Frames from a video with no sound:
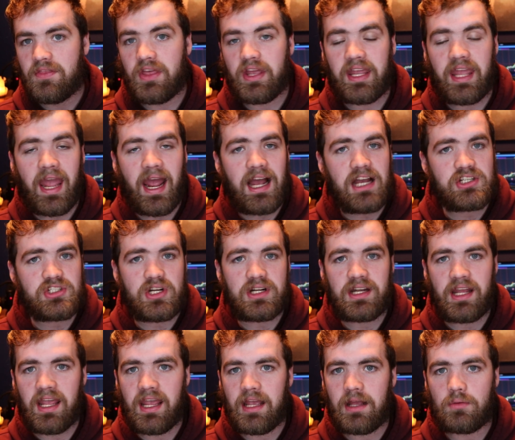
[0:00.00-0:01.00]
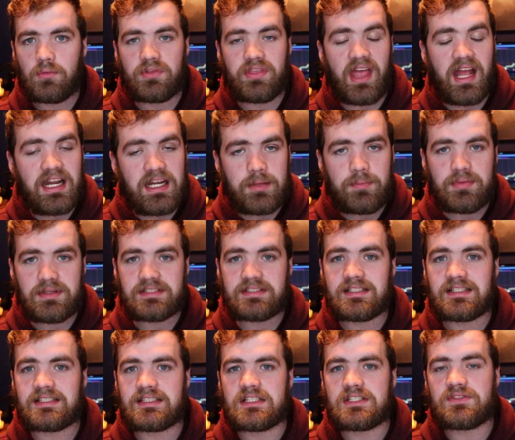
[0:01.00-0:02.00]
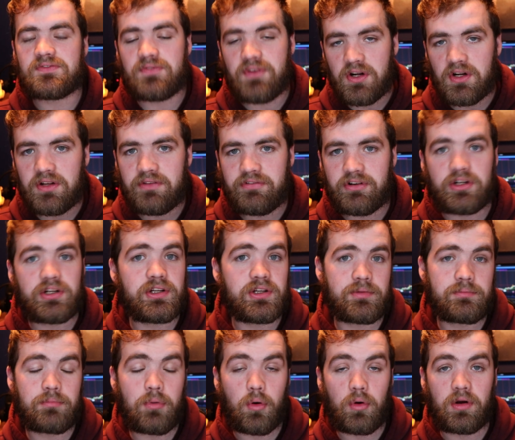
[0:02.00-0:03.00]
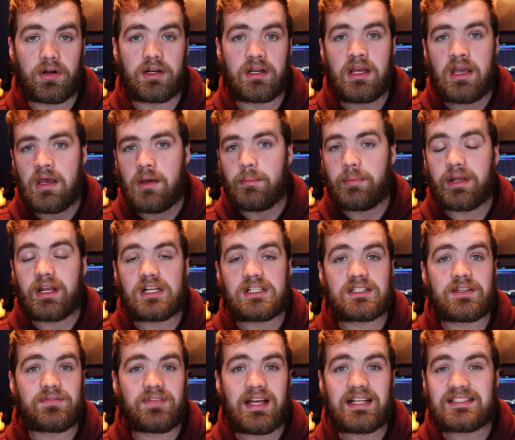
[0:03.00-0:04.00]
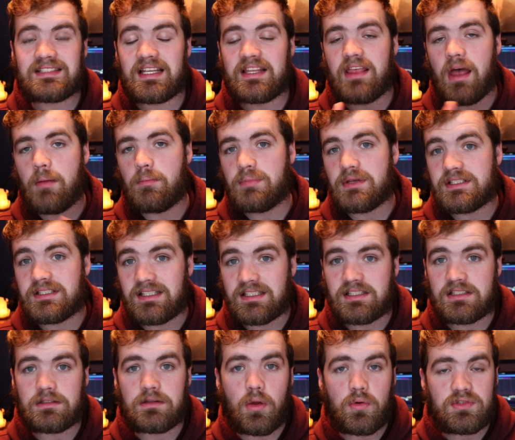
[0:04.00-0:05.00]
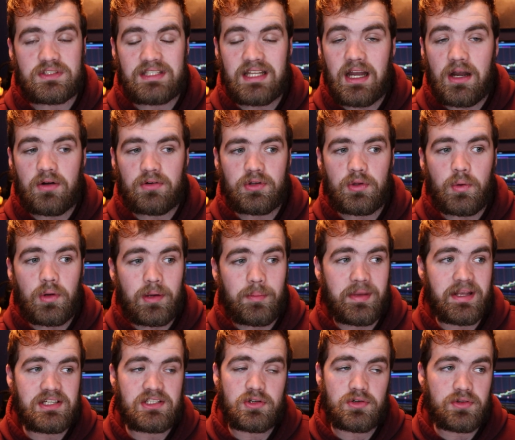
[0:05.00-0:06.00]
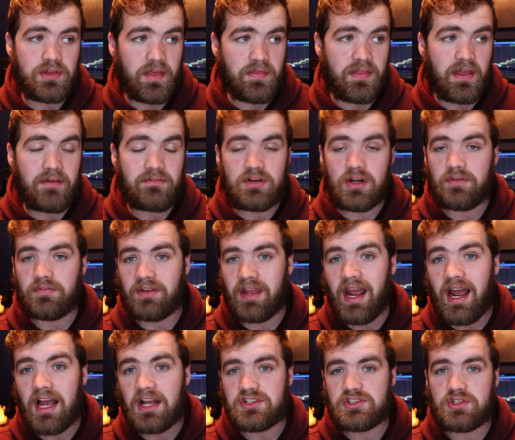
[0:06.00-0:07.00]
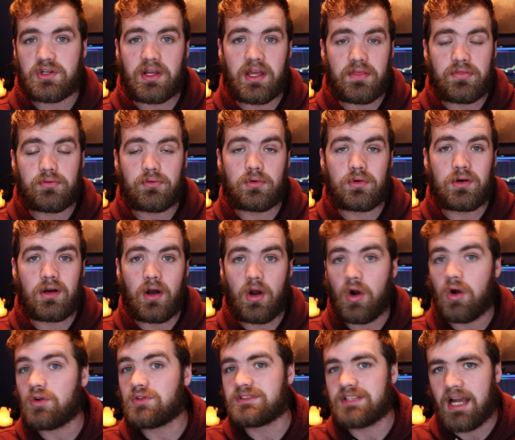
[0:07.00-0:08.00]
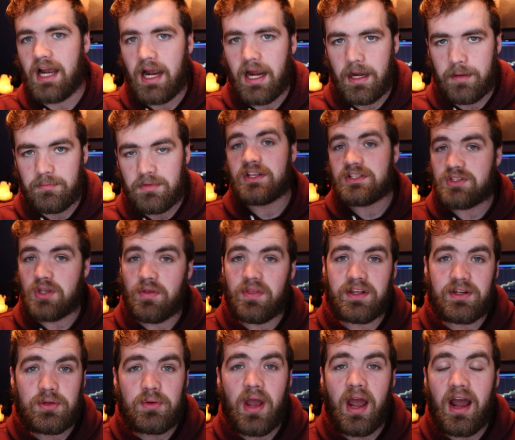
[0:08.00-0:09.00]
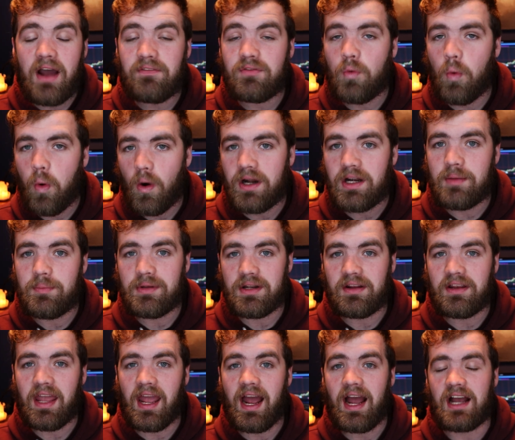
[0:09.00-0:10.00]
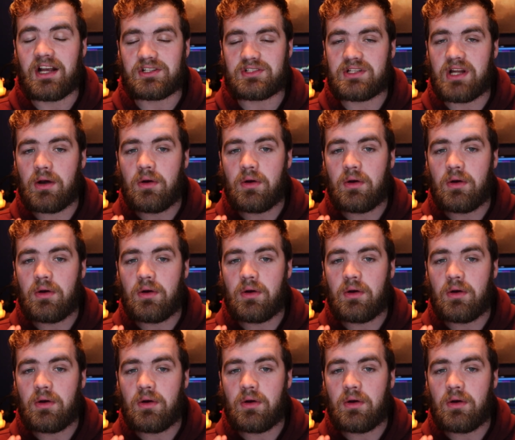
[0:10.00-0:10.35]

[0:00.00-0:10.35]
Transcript: The cash on hand with any business is very, very important because if that say that business slows down, you wanna make sure that they have enough cash to get through a hard time. So they do have quite a bit of cash.